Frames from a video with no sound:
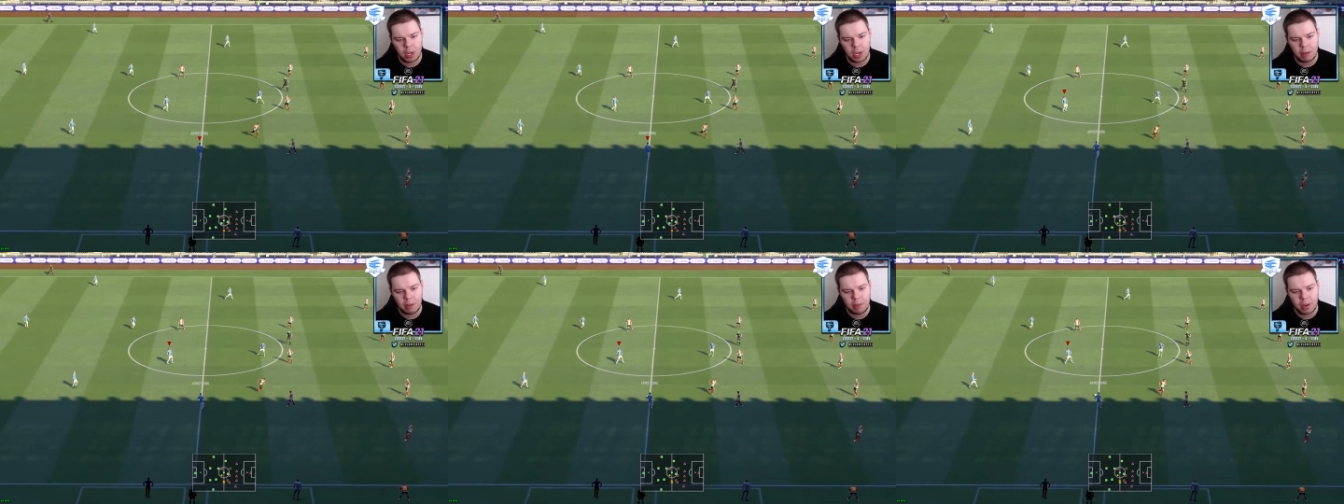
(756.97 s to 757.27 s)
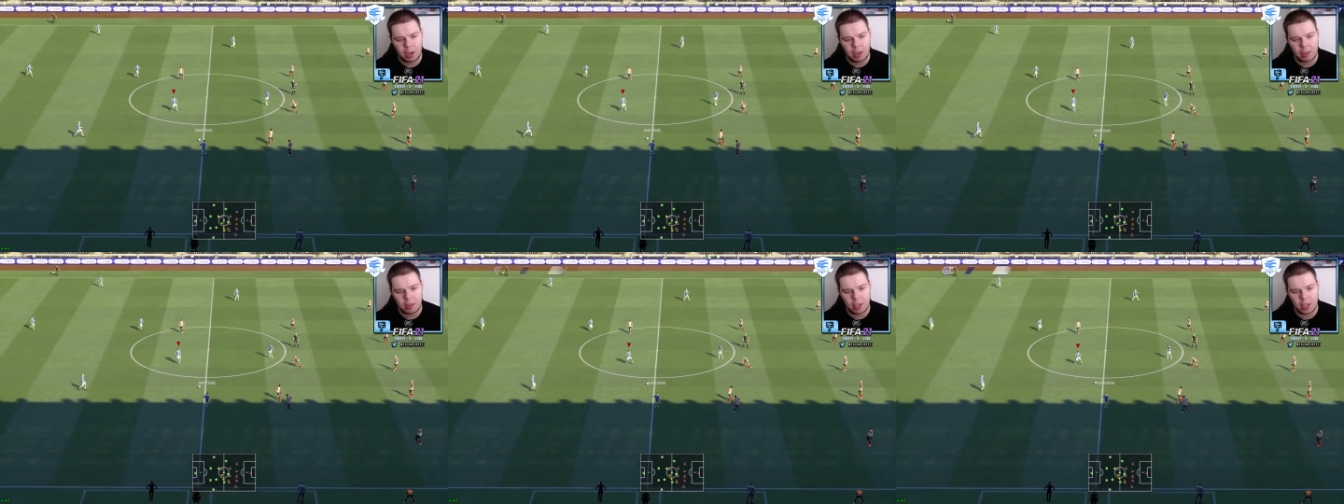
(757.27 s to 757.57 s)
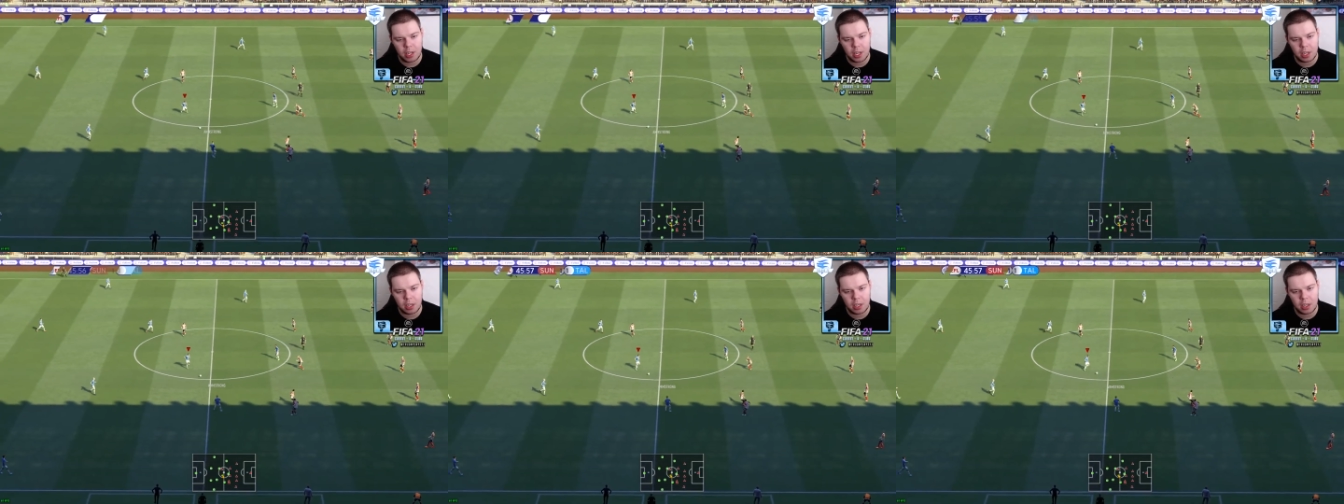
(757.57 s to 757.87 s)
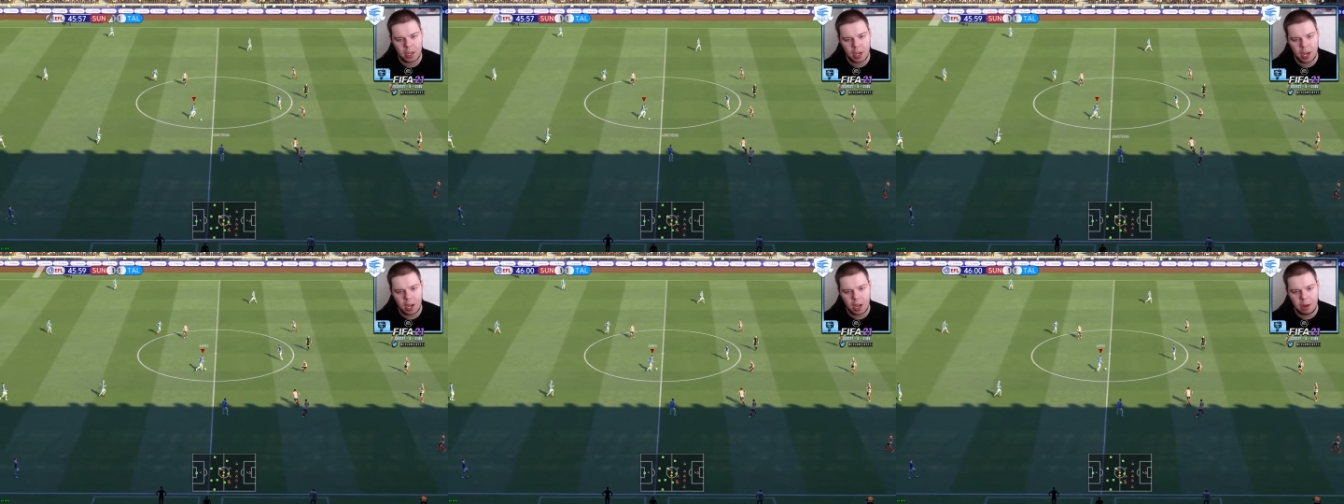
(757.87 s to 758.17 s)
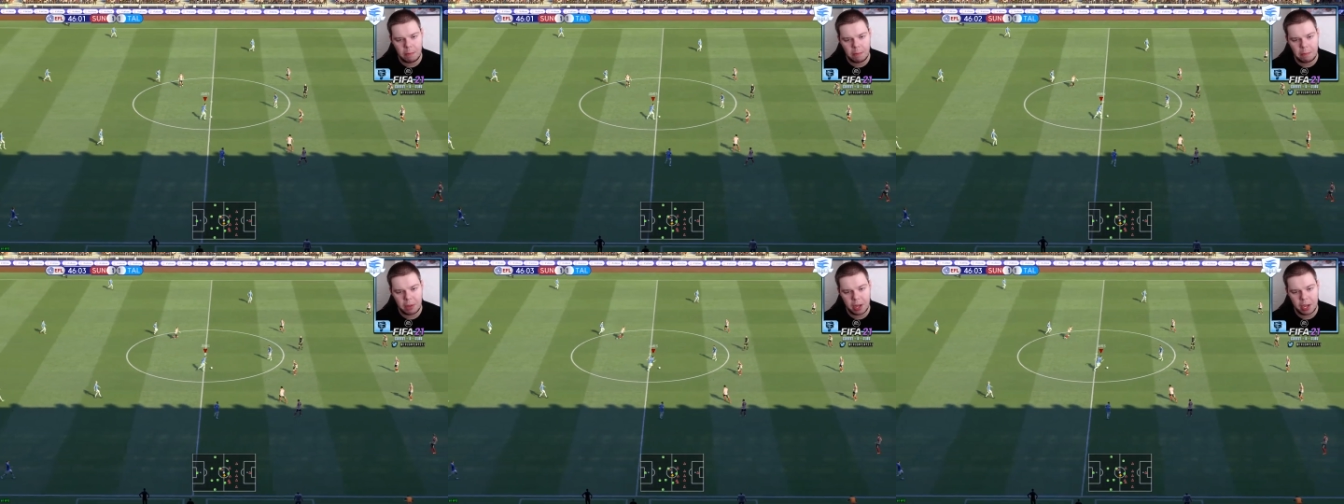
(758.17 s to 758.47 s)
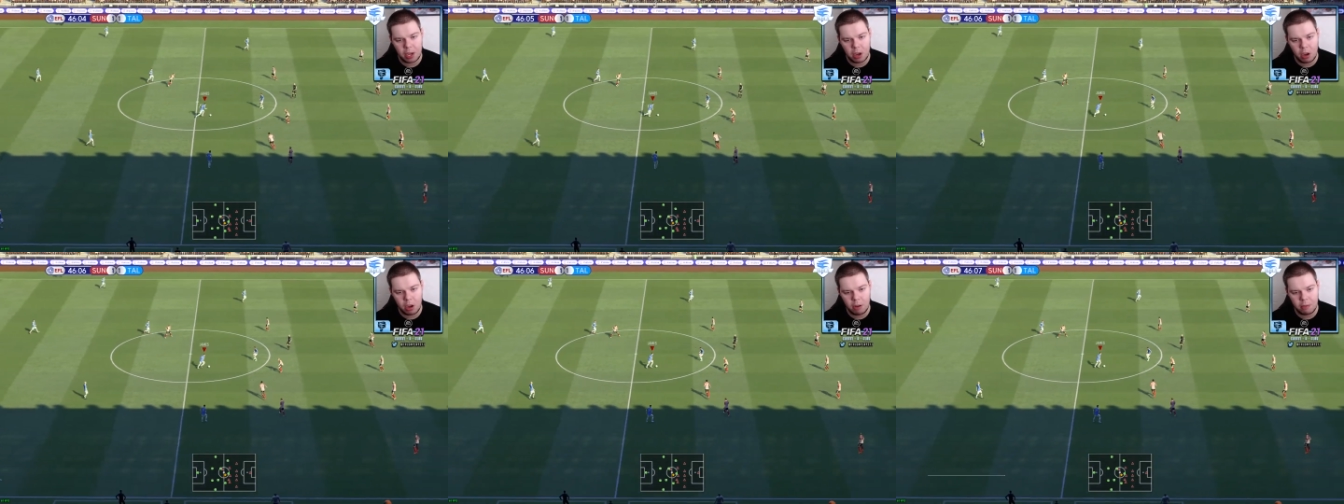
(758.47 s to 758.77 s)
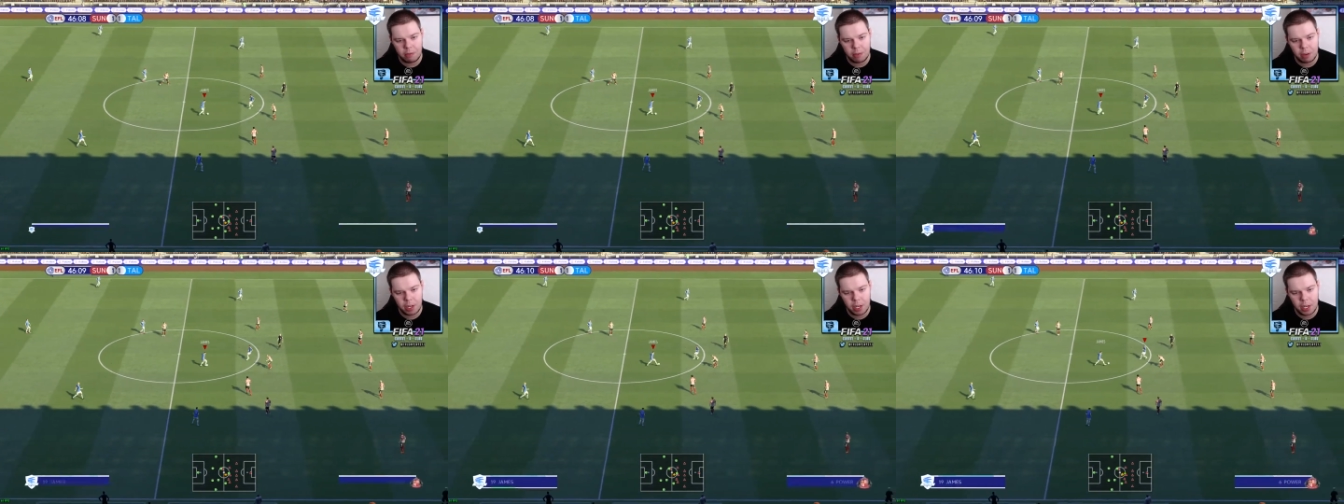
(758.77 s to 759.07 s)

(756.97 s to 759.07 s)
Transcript: I've had to take Baker off